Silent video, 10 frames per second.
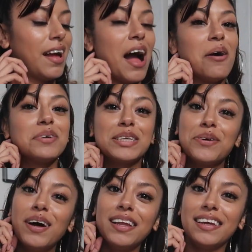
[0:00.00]
I was
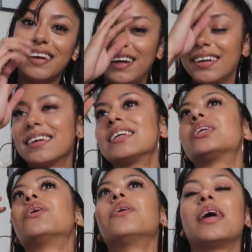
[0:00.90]
still hella young,
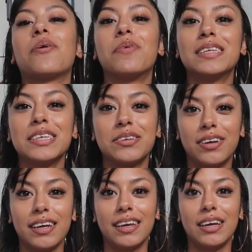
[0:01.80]
so like once it
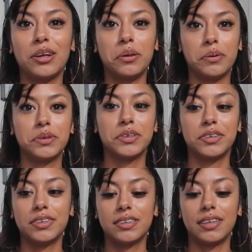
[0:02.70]
started getting
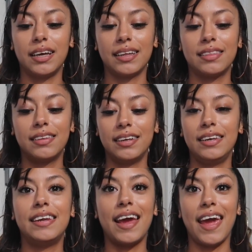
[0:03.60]
closer to like the
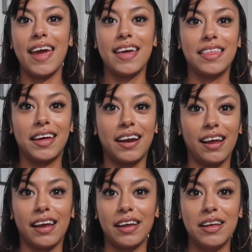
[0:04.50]
day that
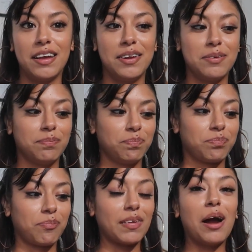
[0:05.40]

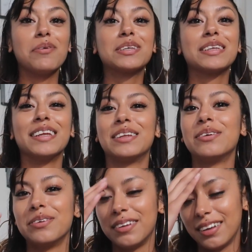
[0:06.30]
I was, dude,